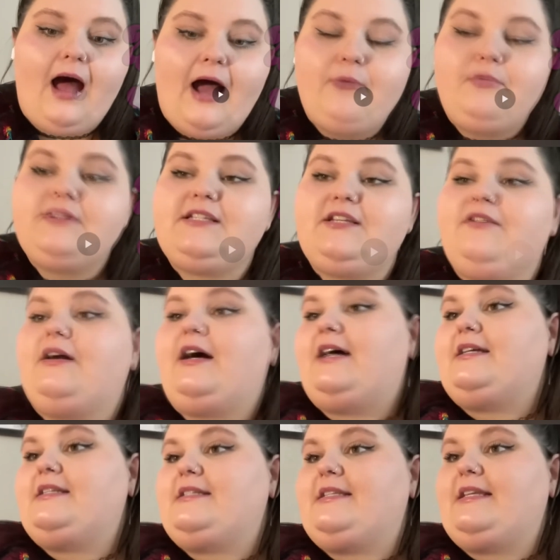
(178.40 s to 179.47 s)
I will see you
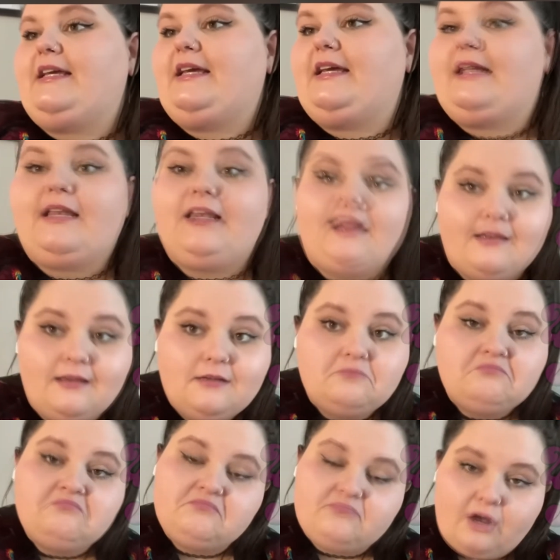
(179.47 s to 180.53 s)
guys in
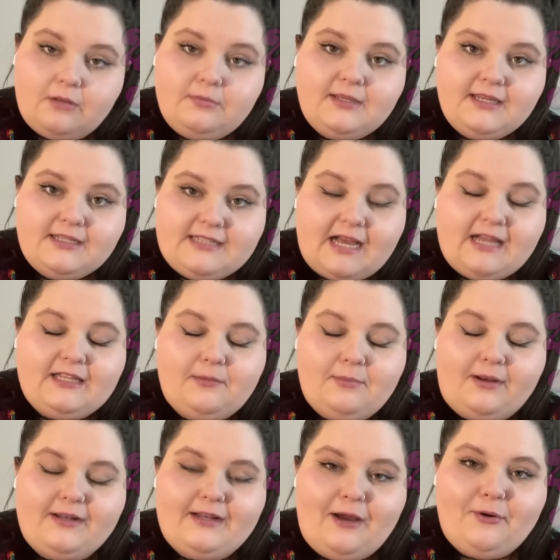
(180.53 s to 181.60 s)
probably exactly
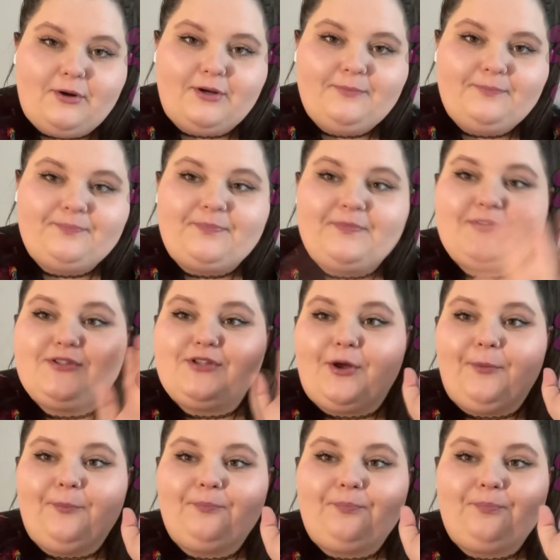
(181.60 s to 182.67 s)
about an hour. So
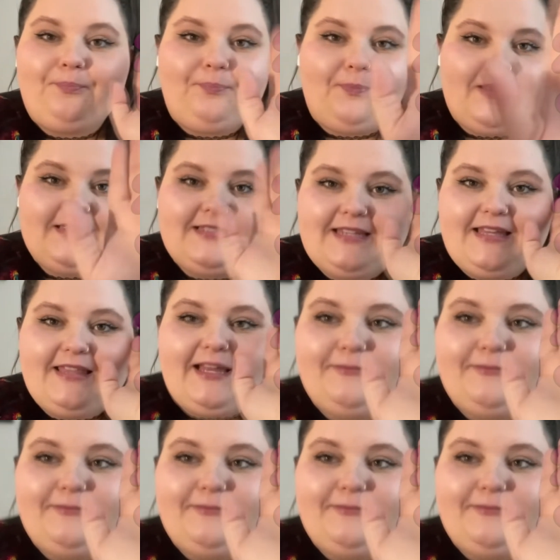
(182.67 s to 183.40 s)
see you then.